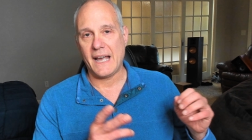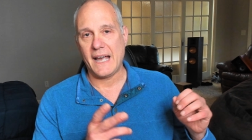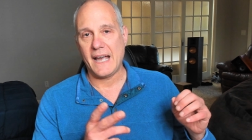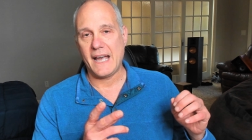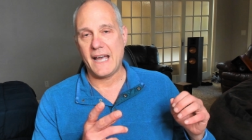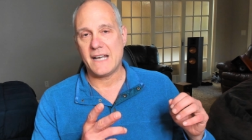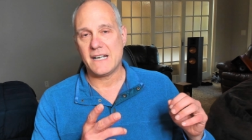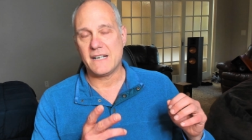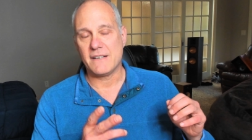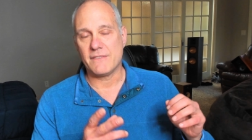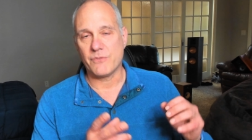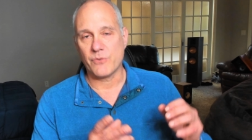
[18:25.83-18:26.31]

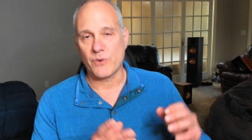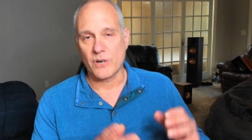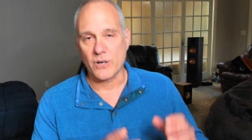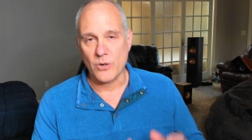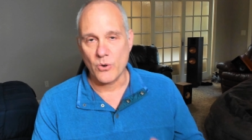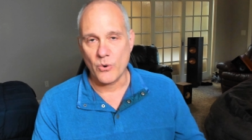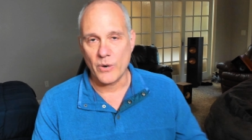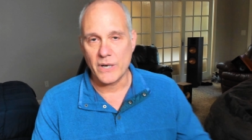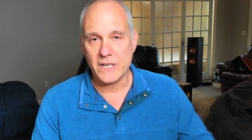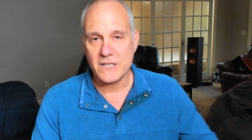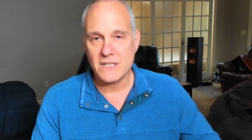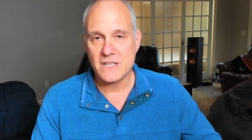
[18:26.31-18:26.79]
And if we're
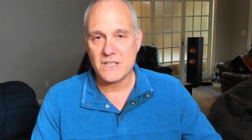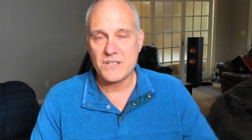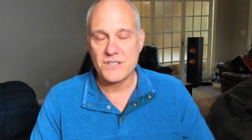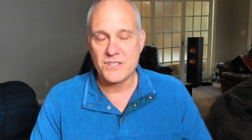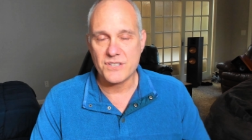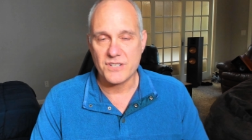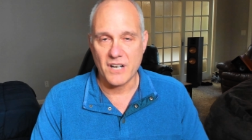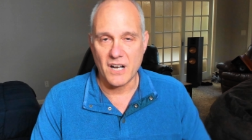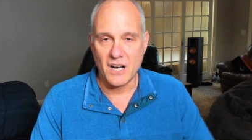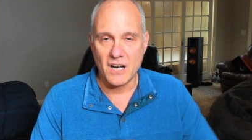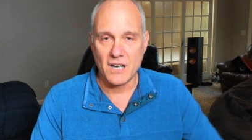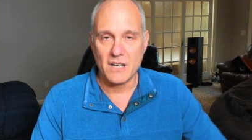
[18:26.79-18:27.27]
going to
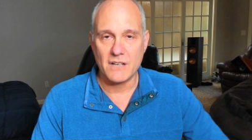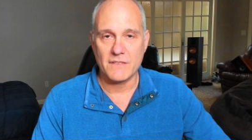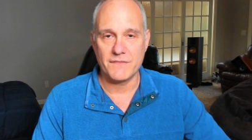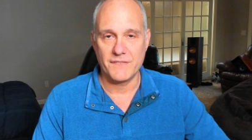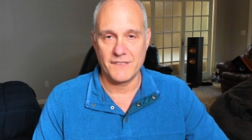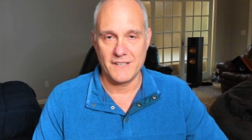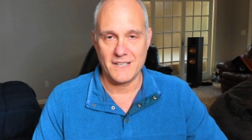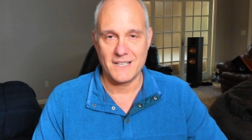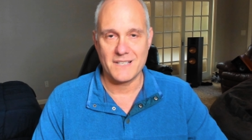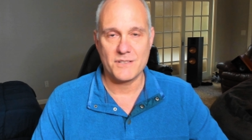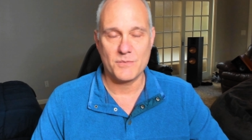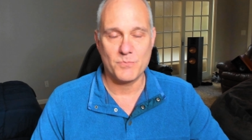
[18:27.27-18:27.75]
solve
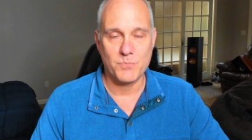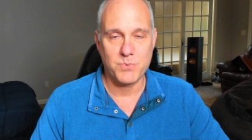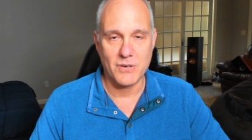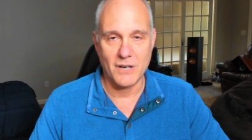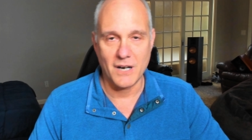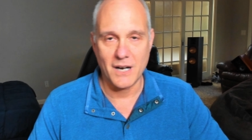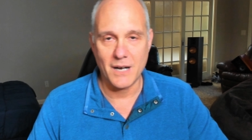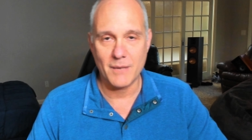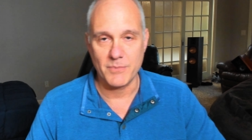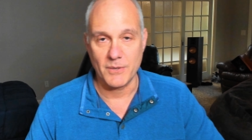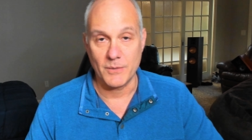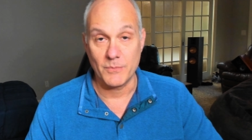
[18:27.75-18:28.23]
this
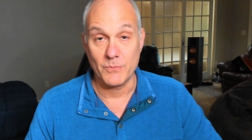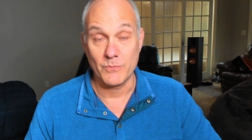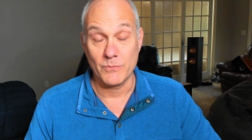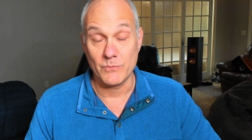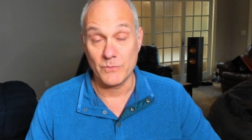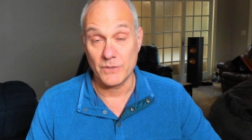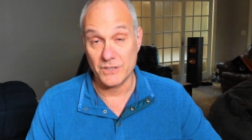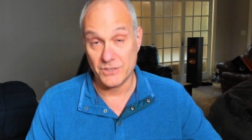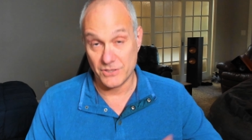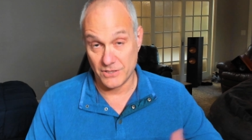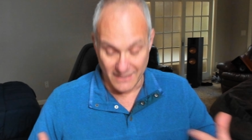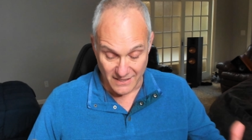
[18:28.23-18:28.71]
problem,
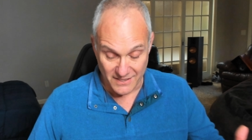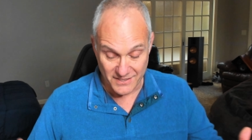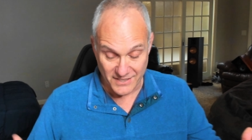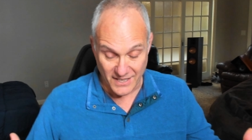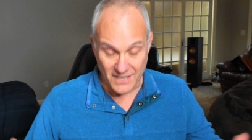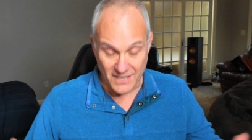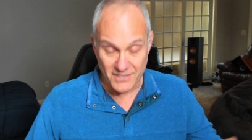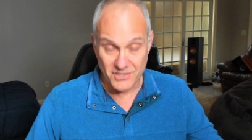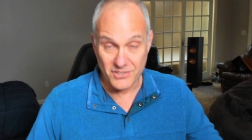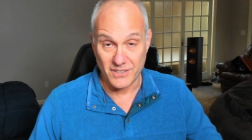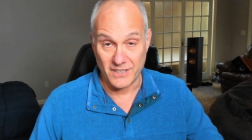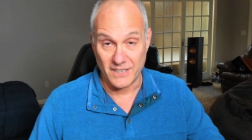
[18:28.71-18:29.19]
which
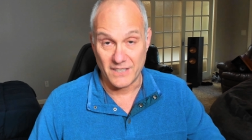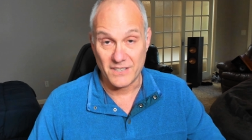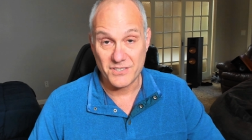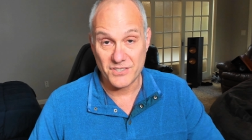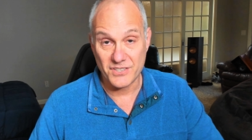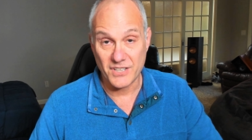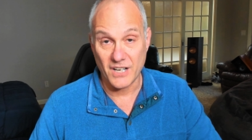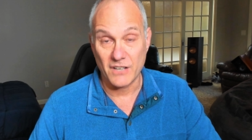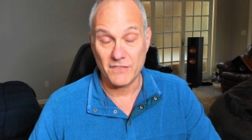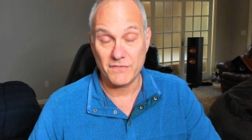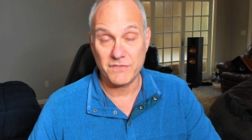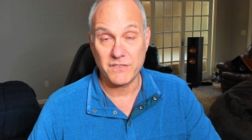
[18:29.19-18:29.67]
essentially is
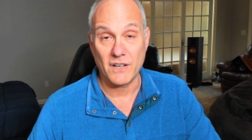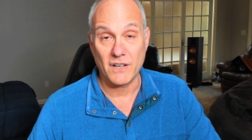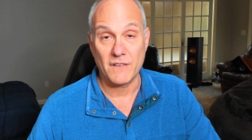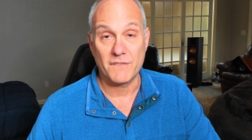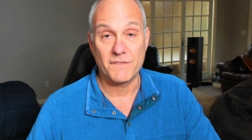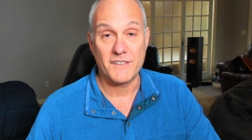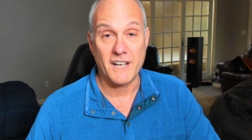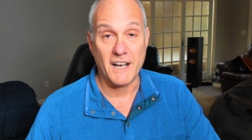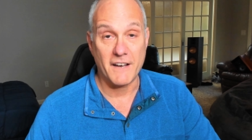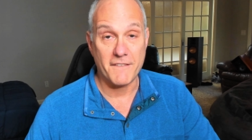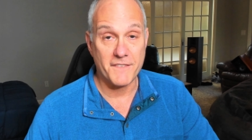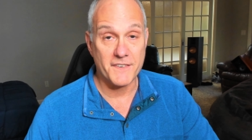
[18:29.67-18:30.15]
self love
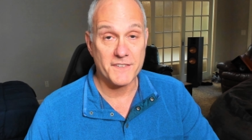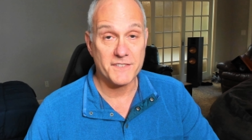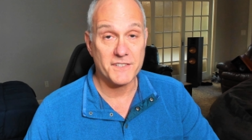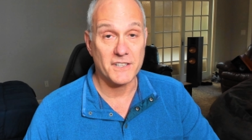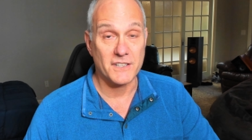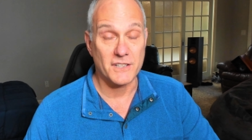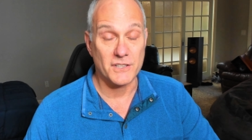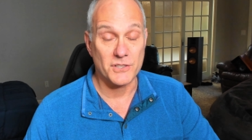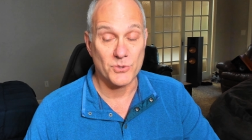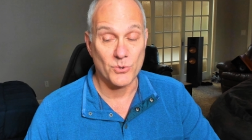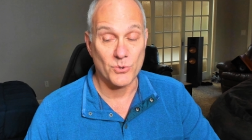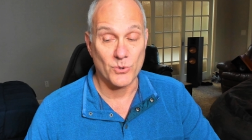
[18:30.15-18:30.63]
deficit
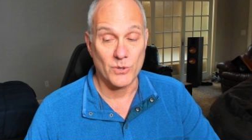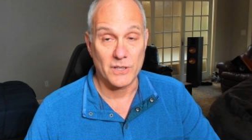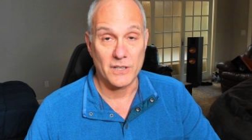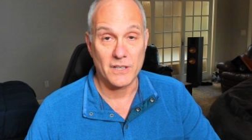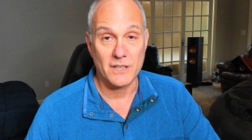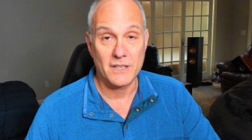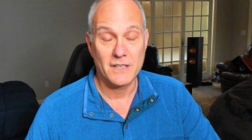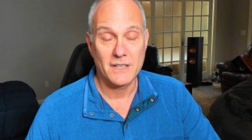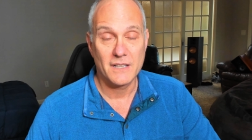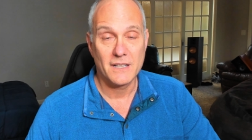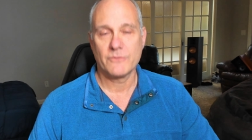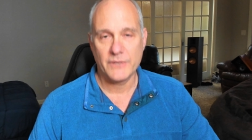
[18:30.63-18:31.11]

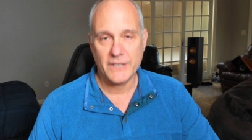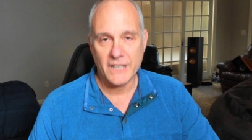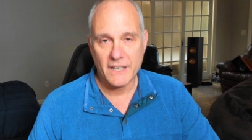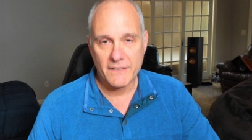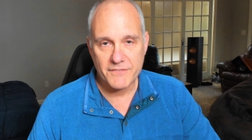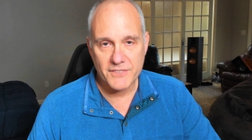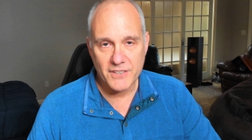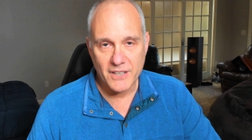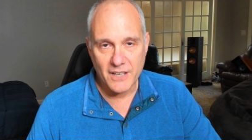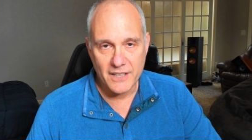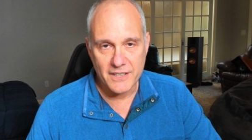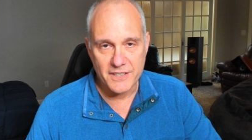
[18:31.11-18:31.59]
disorder, we have
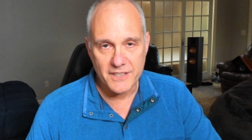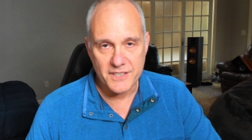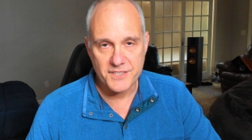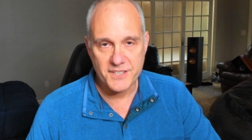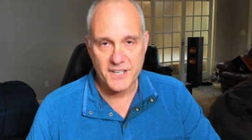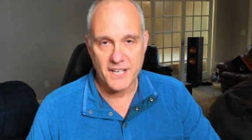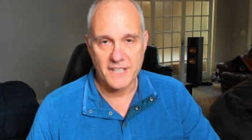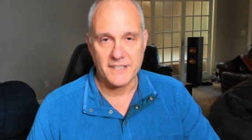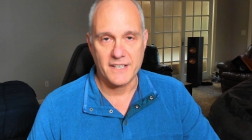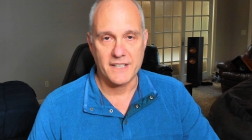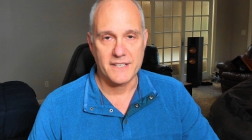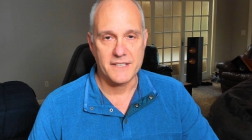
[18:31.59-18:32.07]
to
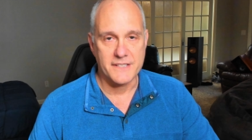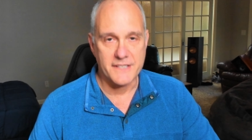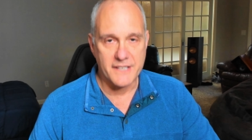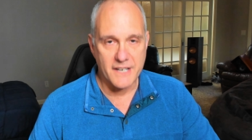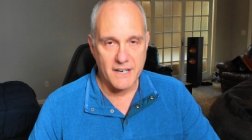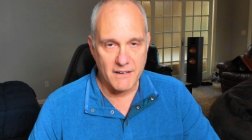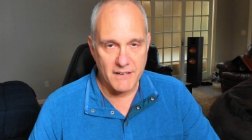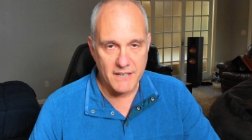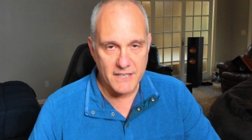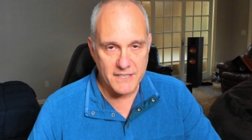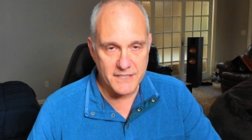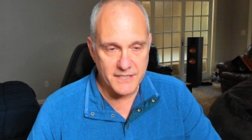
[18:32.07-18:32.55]
understand the
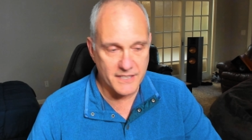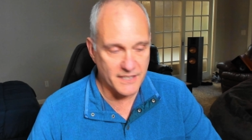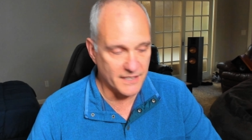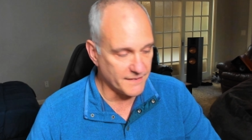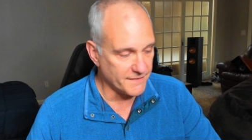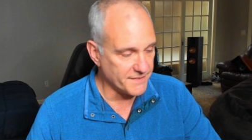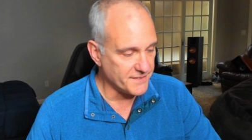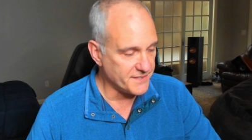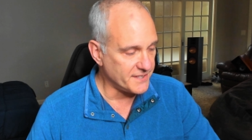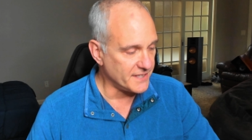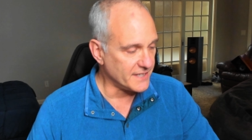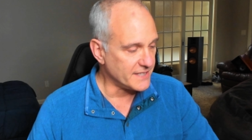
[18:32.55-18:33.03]

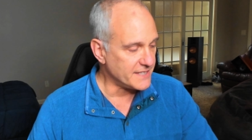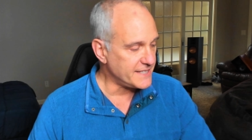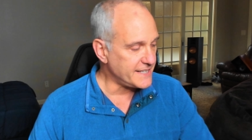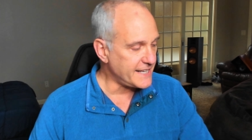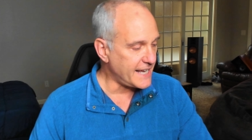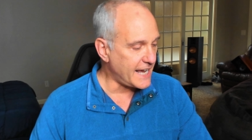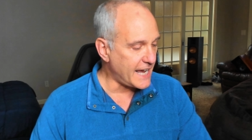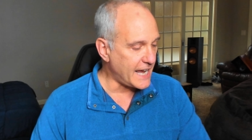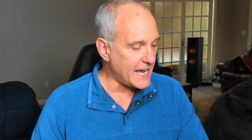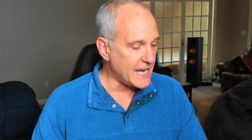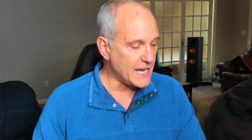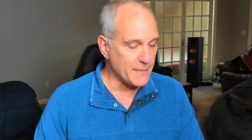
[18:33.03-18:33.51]
narratives, the
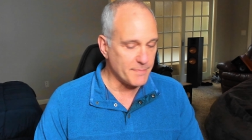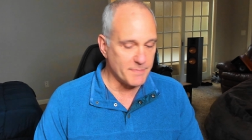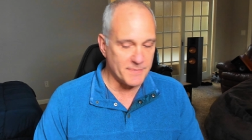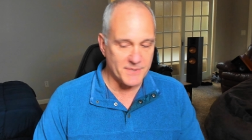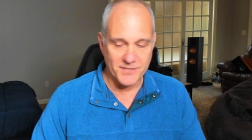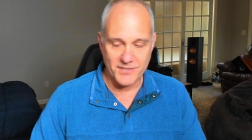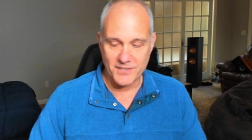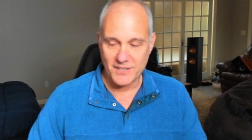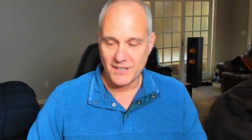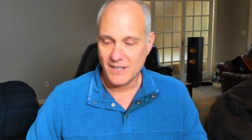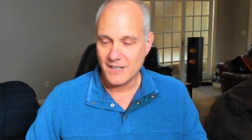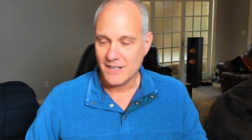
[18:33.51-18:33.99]

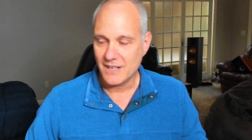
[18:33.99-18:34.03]
tapes,